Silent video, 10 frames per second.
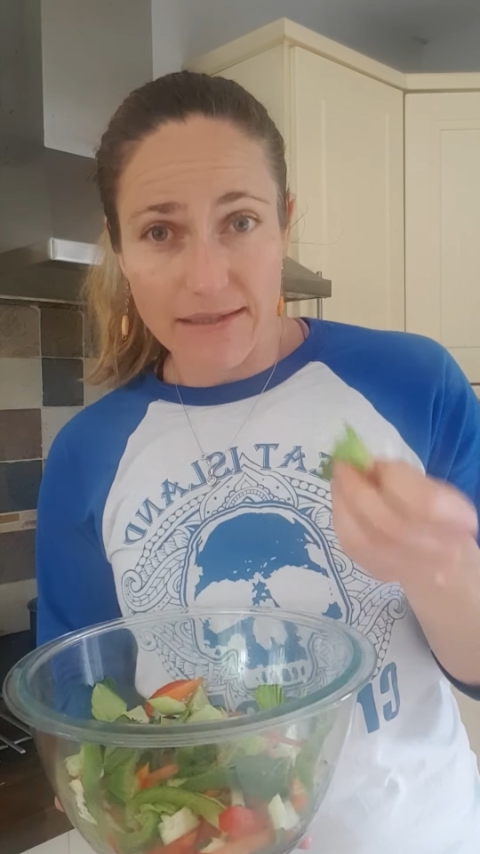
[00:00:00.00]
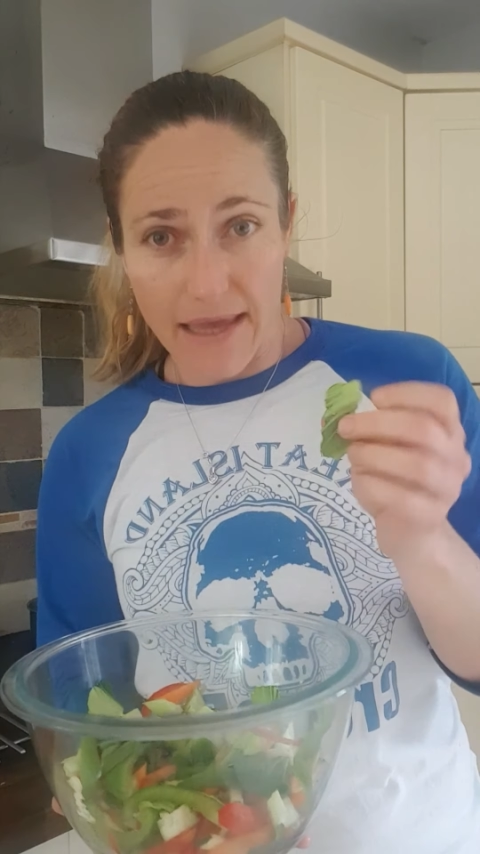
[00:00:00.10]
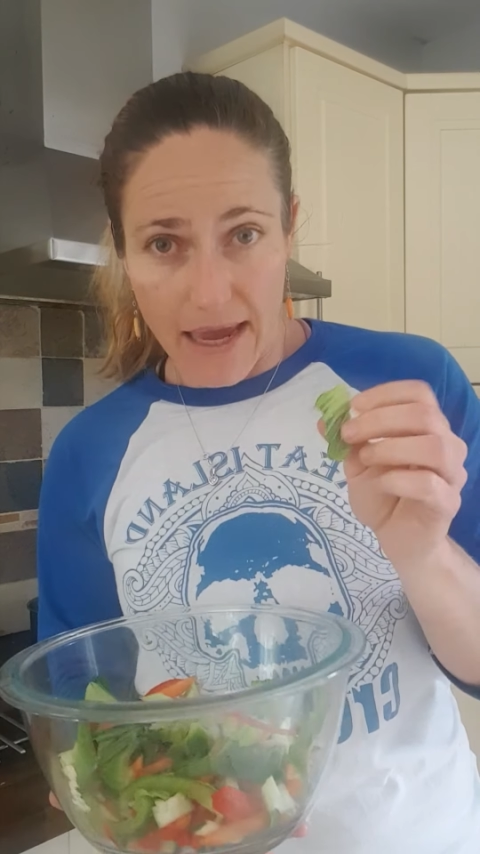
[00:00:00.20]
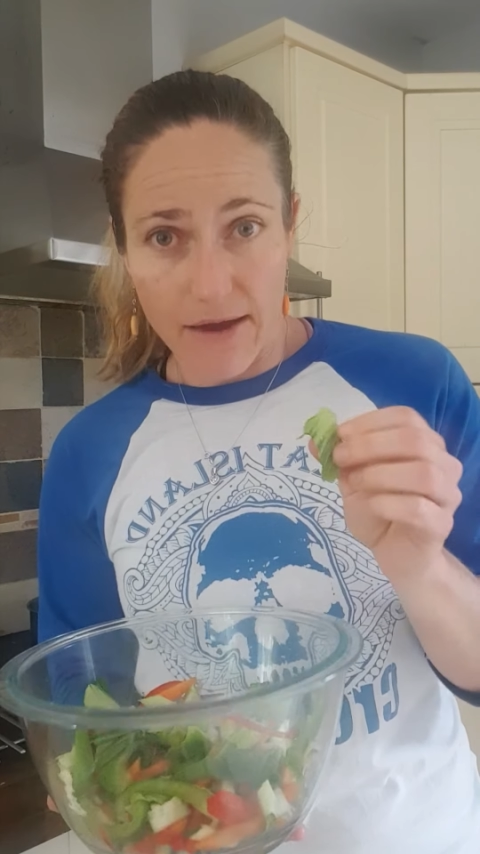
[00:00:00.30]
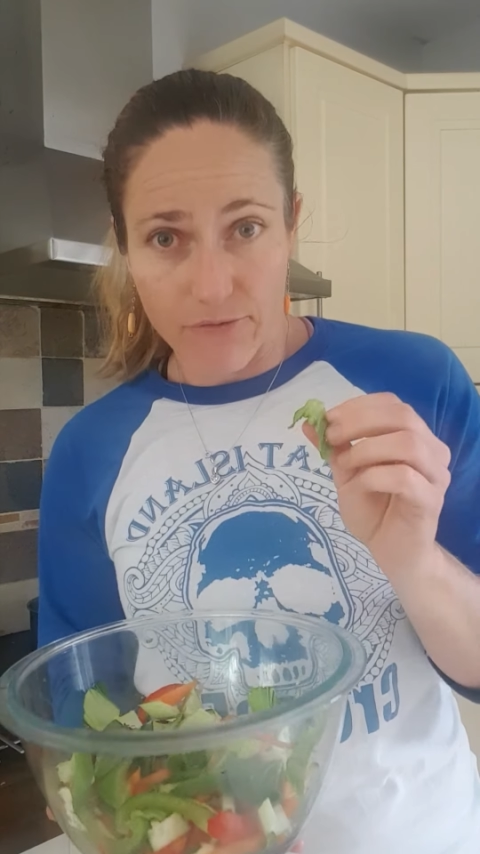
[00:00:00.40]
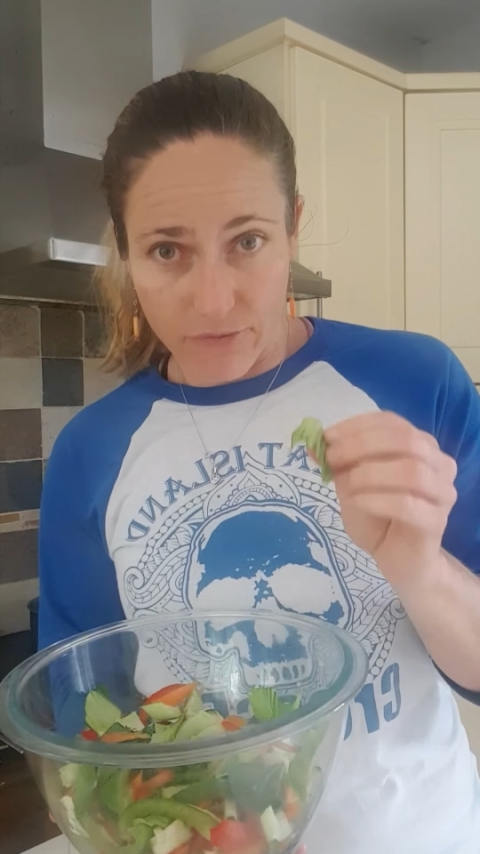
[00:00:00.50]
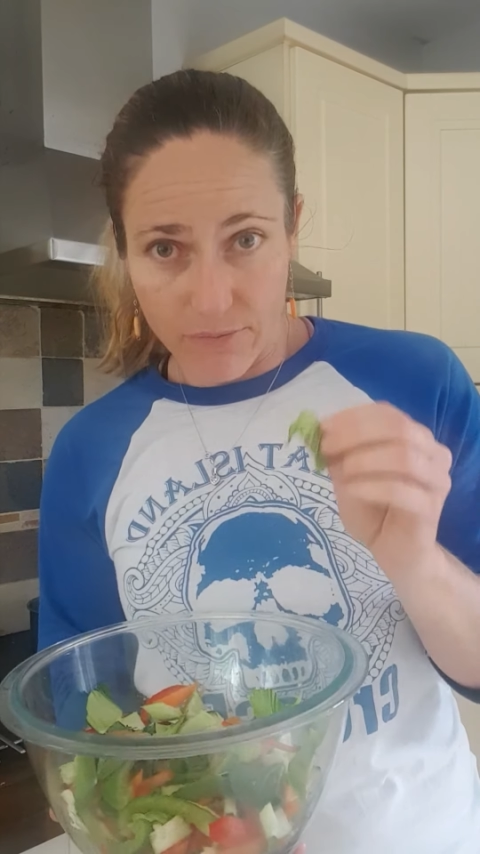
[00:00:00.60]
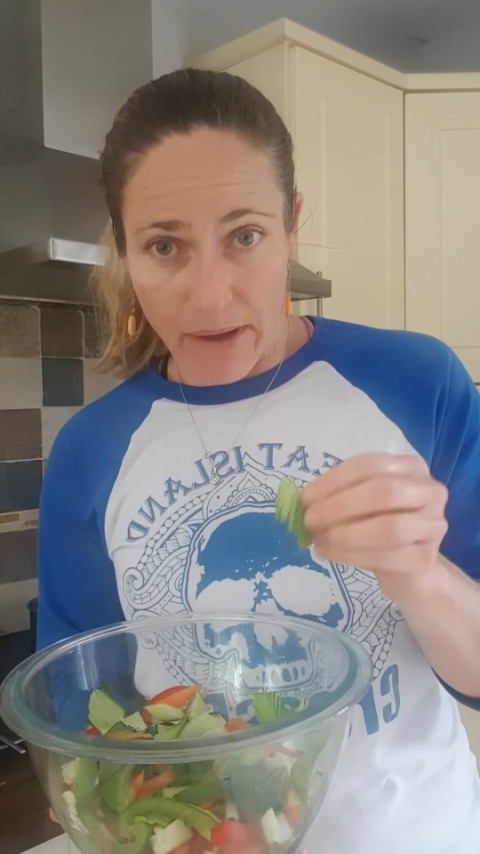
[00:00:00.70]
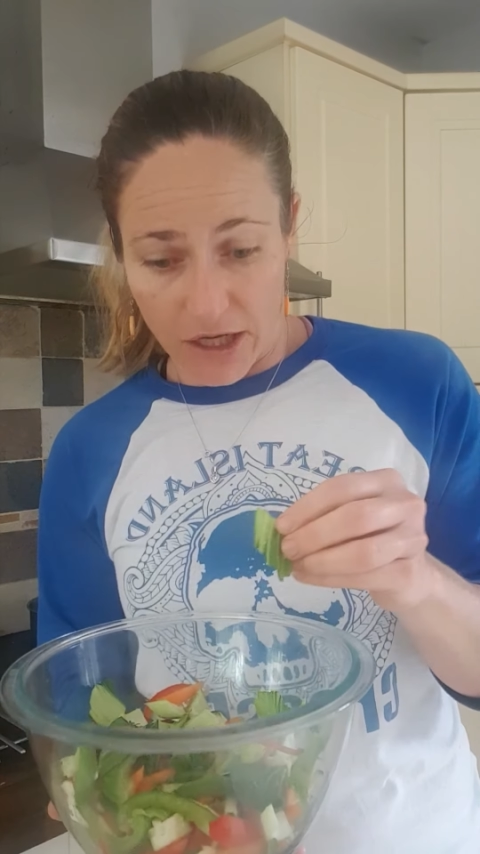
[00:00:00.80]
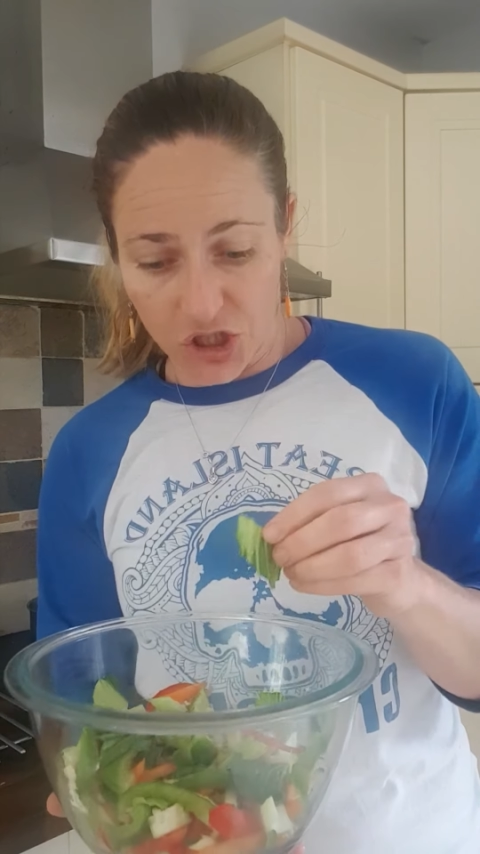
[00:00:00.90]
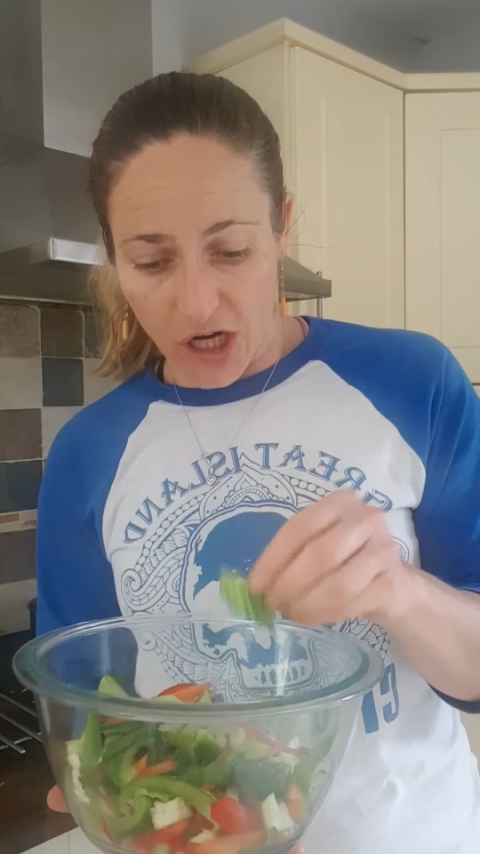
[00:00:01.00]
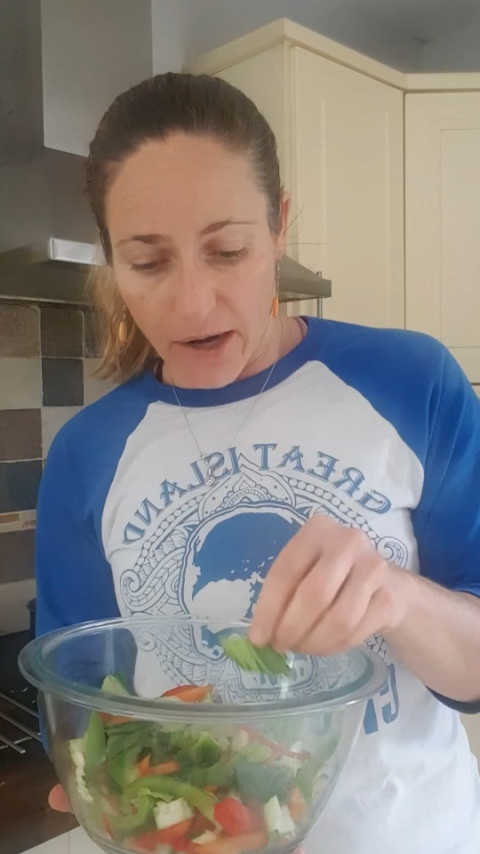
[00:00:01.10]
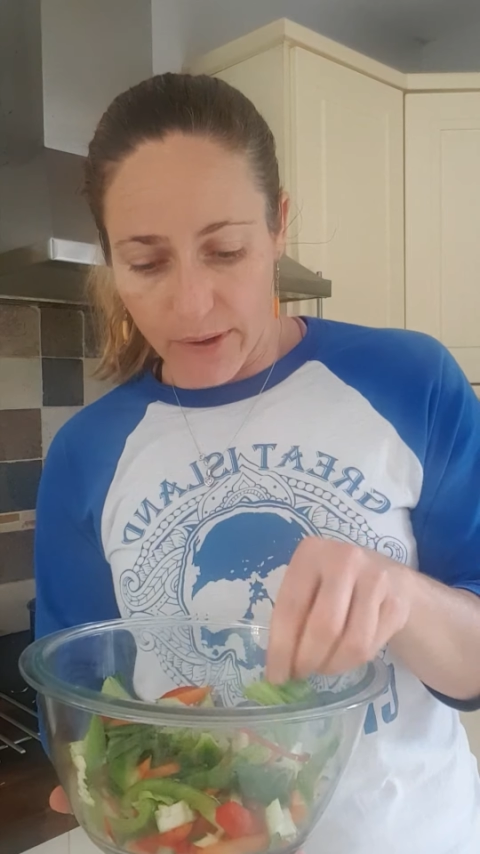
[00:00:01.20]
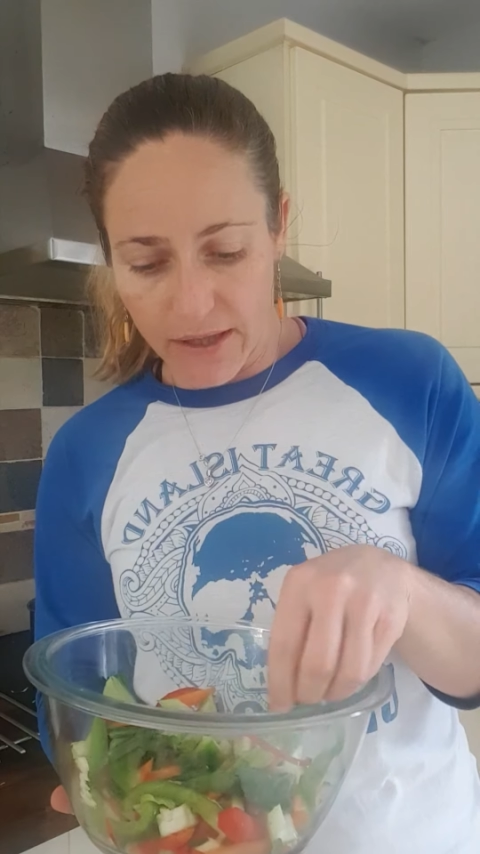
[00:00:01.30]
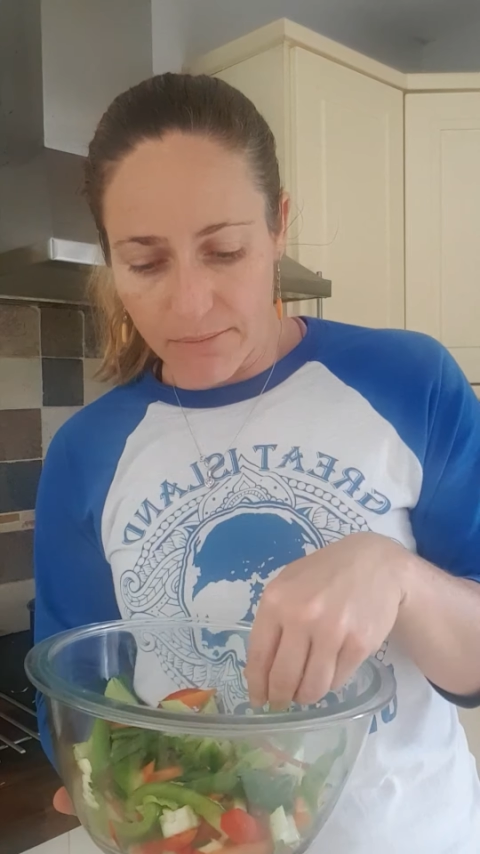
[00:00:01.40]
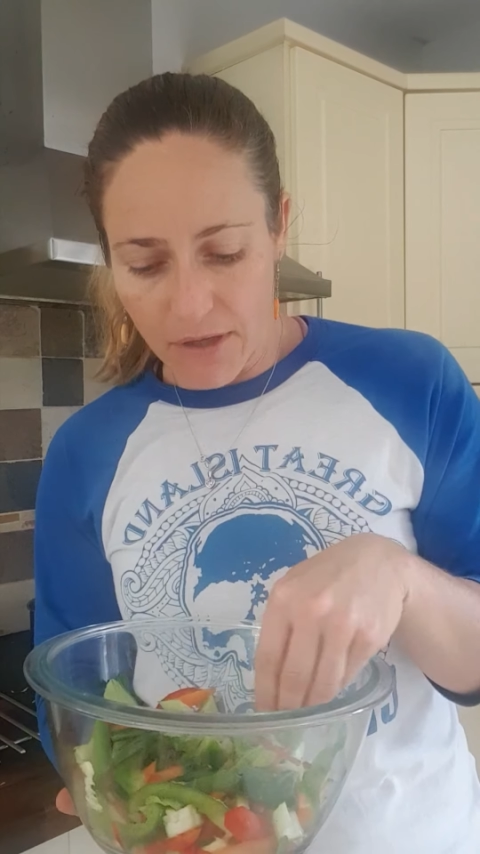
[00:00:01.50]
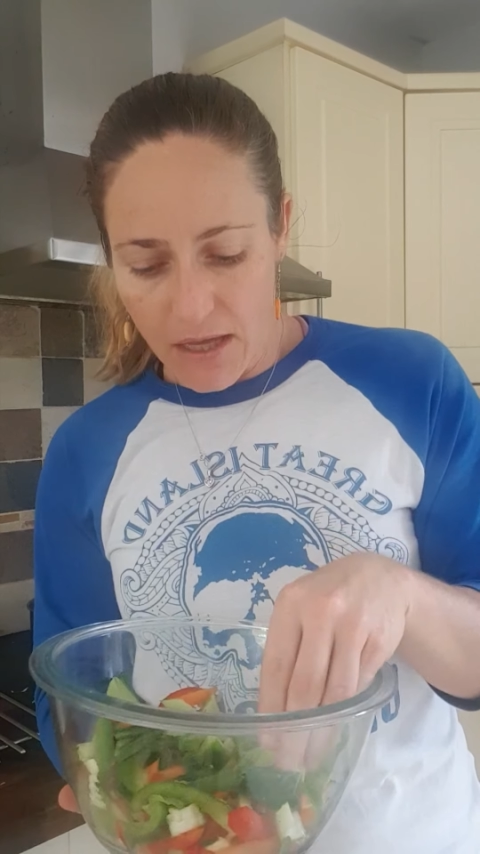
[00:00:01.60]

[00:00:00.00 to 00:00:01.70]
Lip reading: they have pak choy in them.